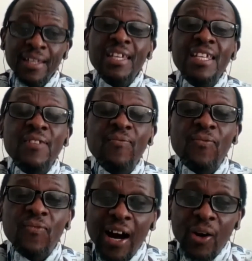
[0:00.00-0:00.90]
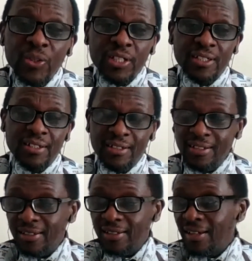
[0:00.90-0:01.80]
he found
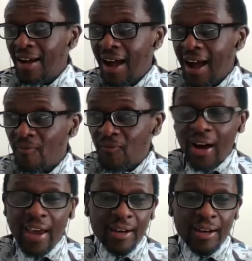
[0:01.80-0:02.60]
a fire.